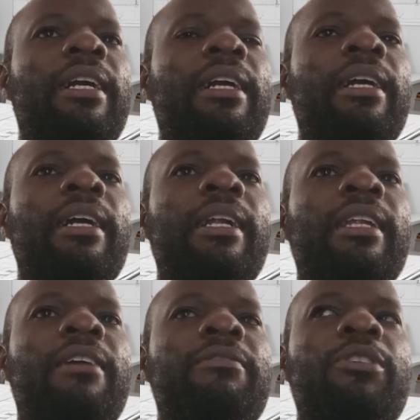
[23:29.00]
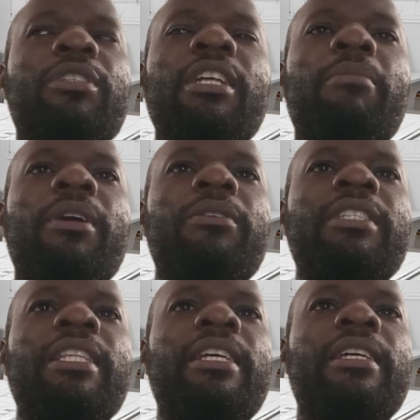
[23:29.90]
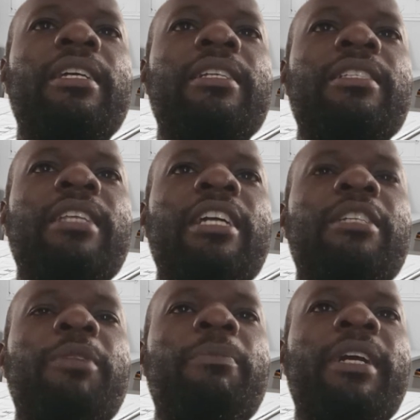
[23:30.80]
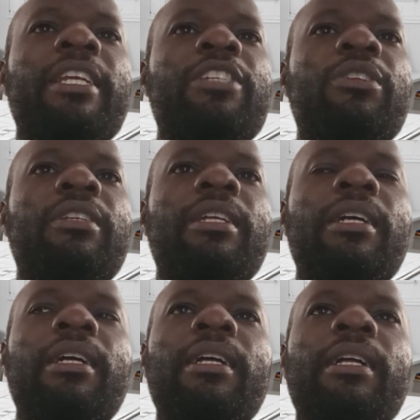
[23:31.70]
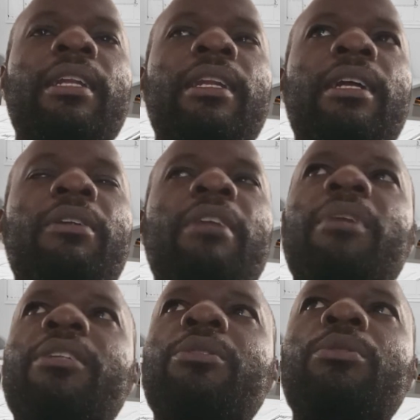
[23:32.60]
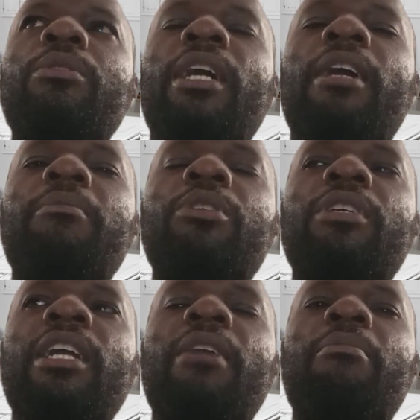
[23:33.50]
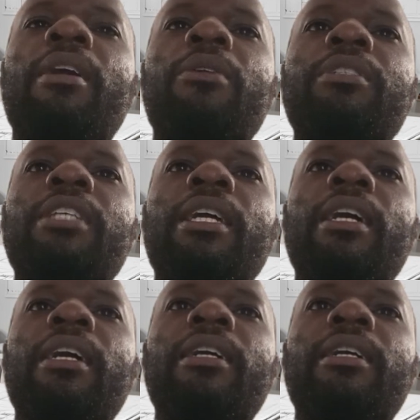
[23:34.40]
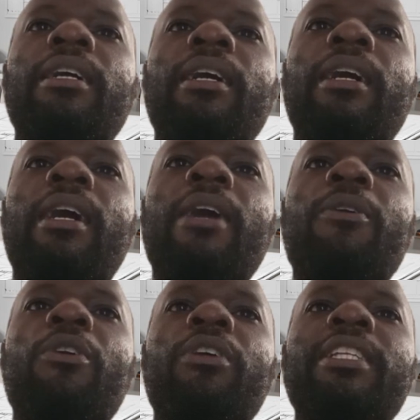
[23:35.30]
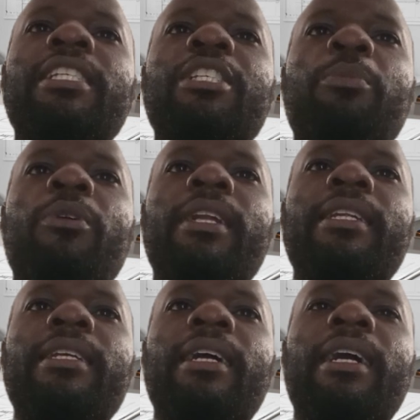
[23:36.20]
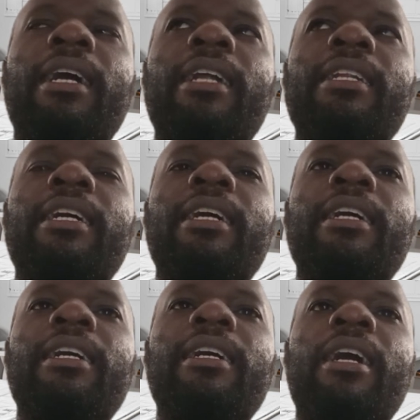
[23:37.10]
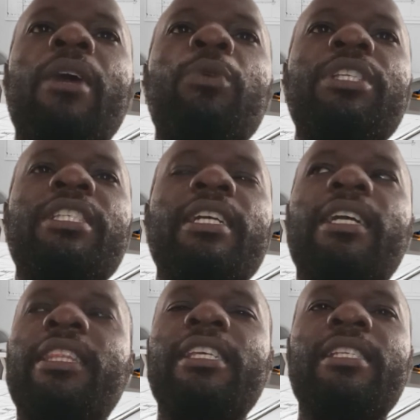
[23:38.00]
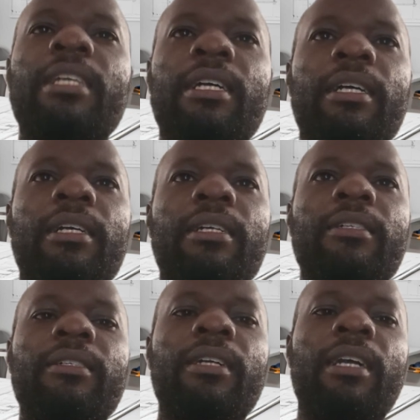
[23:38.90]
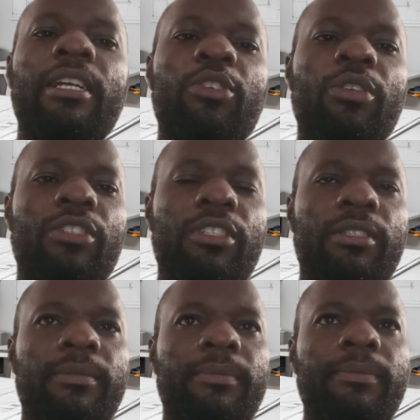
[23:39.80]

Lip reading: and I've talked about the site preparation. Now number two, I'm talking about how concrete is poured and how we sink these caissons.